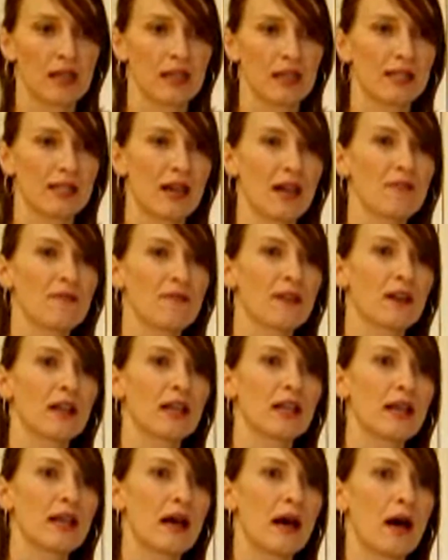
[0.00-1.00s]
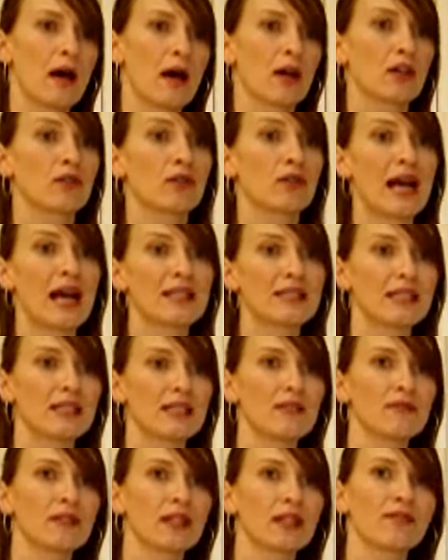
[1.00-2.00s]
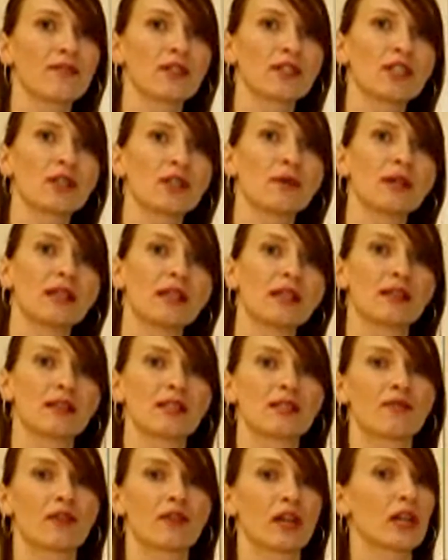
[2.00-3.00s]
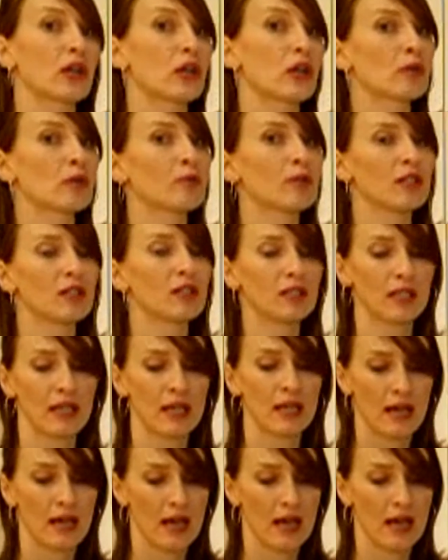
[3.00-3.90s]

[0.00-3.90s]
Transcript: It's got a very grassy flavor to it. It's very herbal.